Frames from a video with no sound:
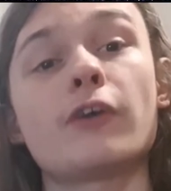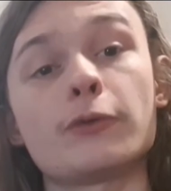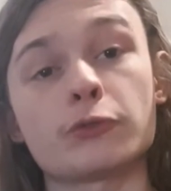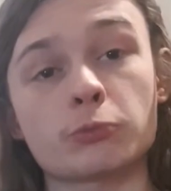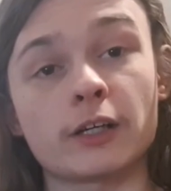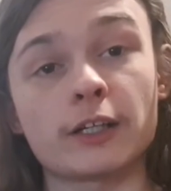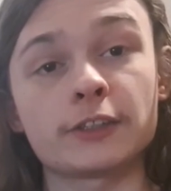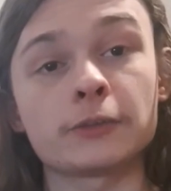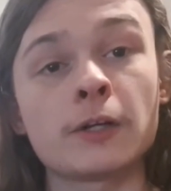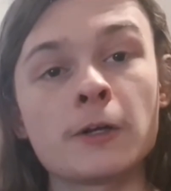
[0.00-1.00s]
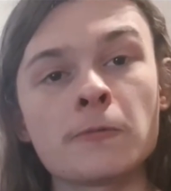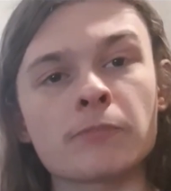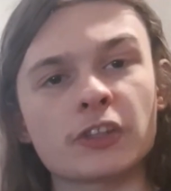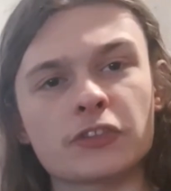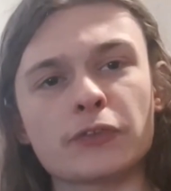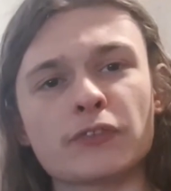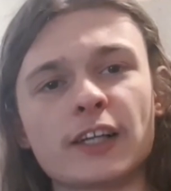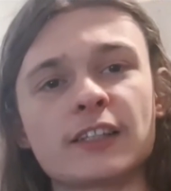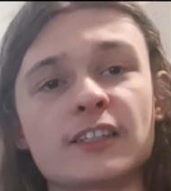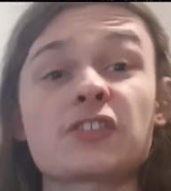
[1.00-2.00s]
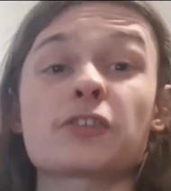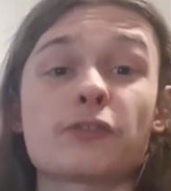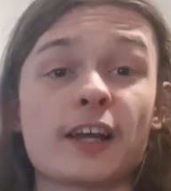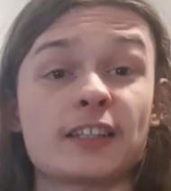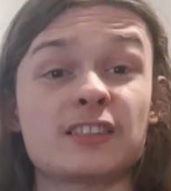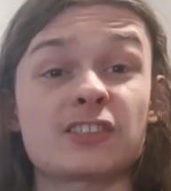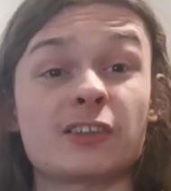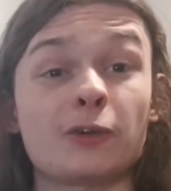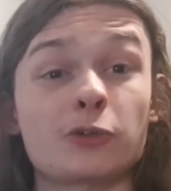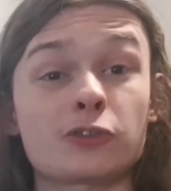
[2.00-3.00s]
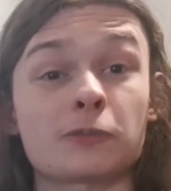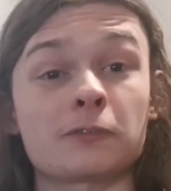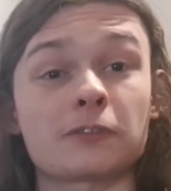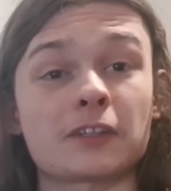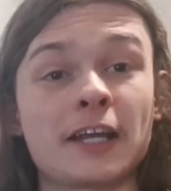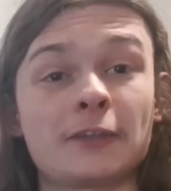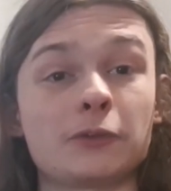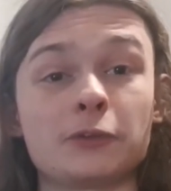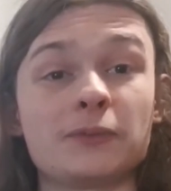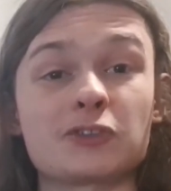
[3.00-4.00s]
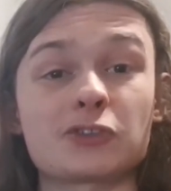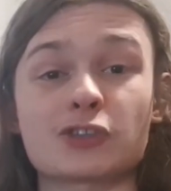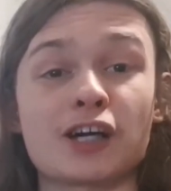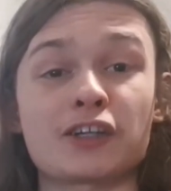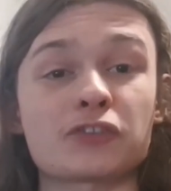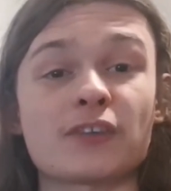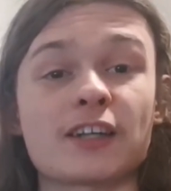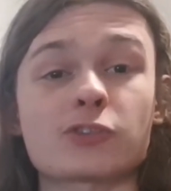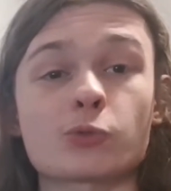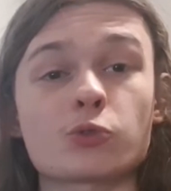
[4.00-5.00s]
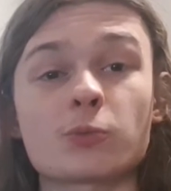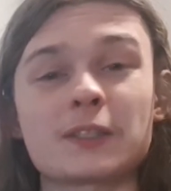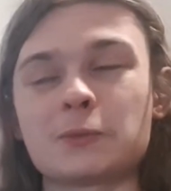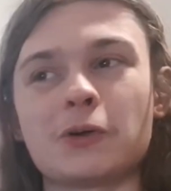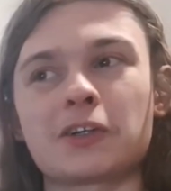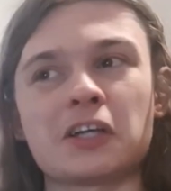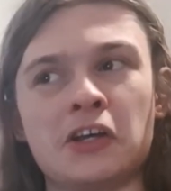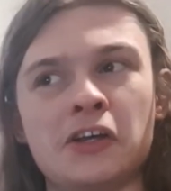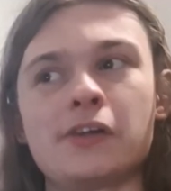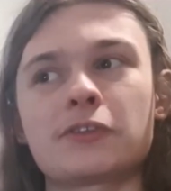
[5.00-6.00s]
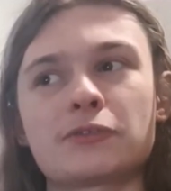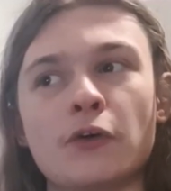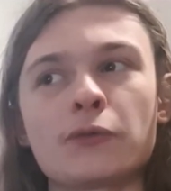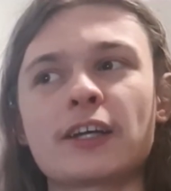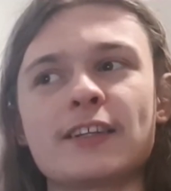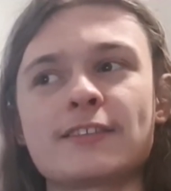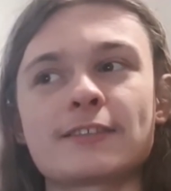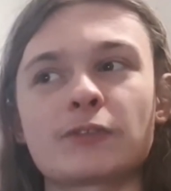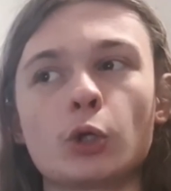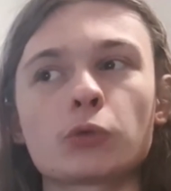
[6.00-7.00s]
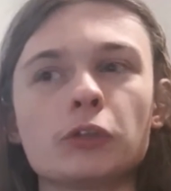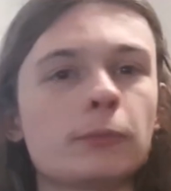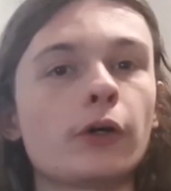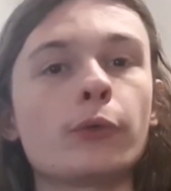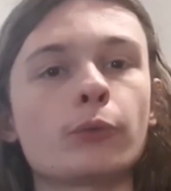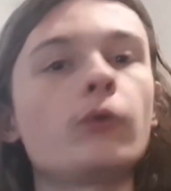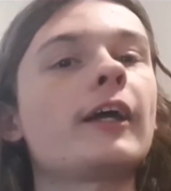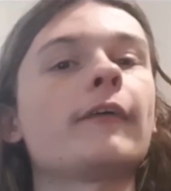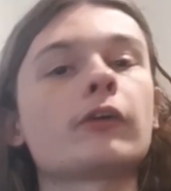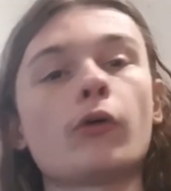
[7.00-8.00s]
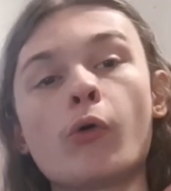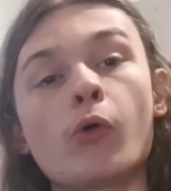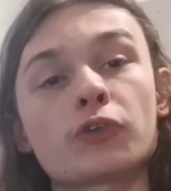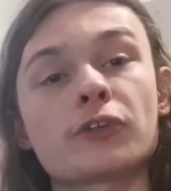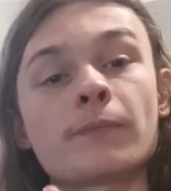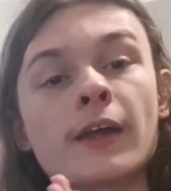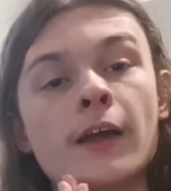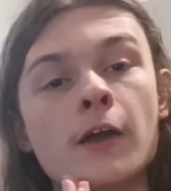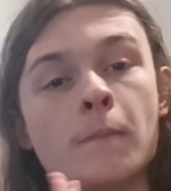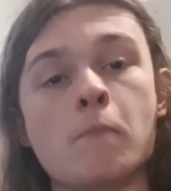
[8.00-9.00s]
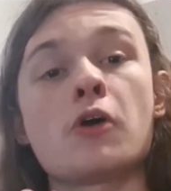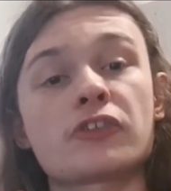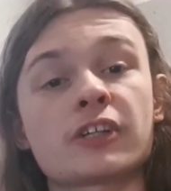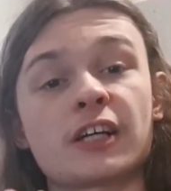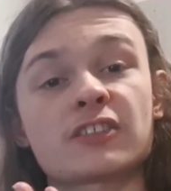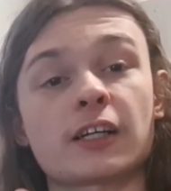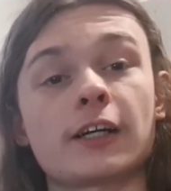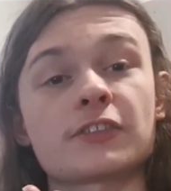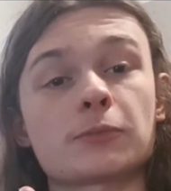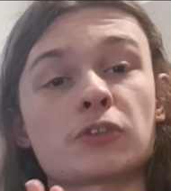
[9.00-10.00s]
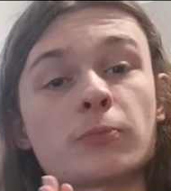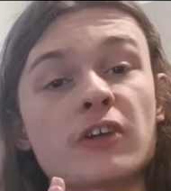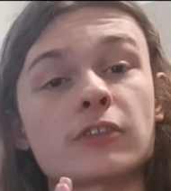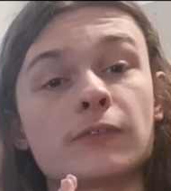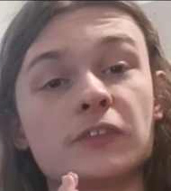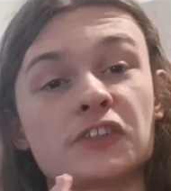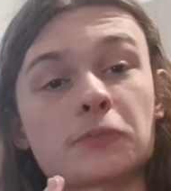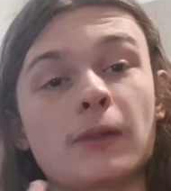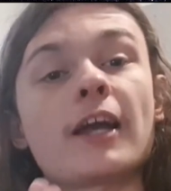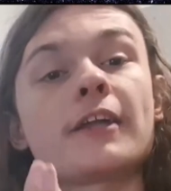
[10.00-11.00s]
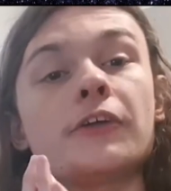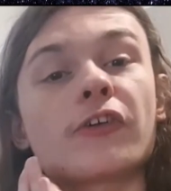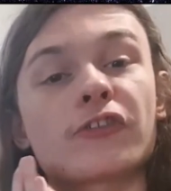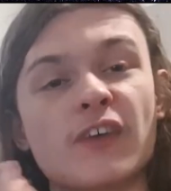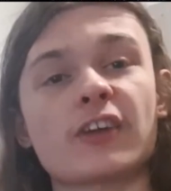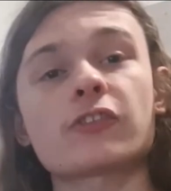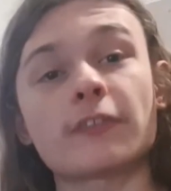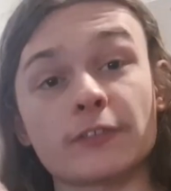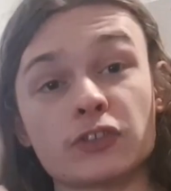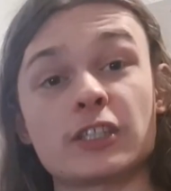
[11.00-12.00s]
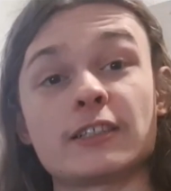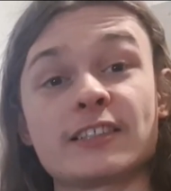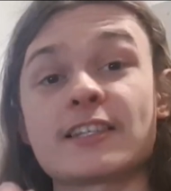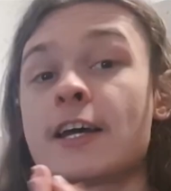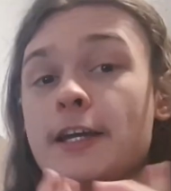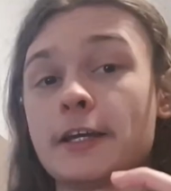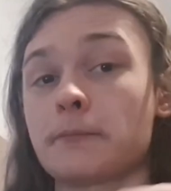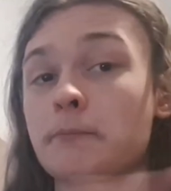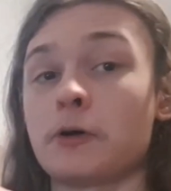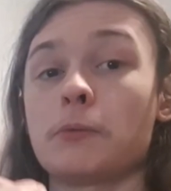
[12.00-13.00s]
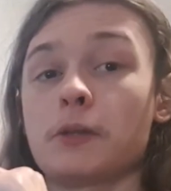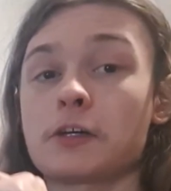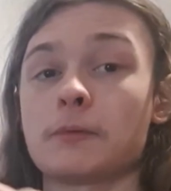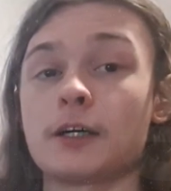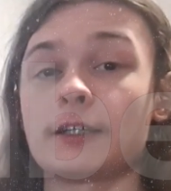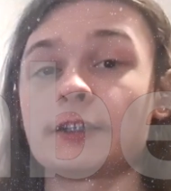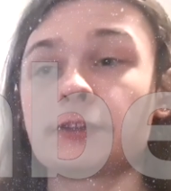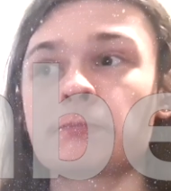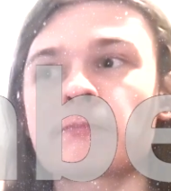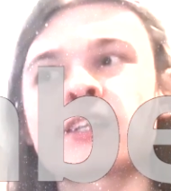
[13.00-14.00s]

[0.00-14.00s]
phones, mind you. So the fact that this effect is lost, and anyone who isn't a Skylanders fan, is ultimately what hurts phone cases in the long run. But overall, they are an awesome merchandising item, especially for displaying your affection of the series in public, mind you.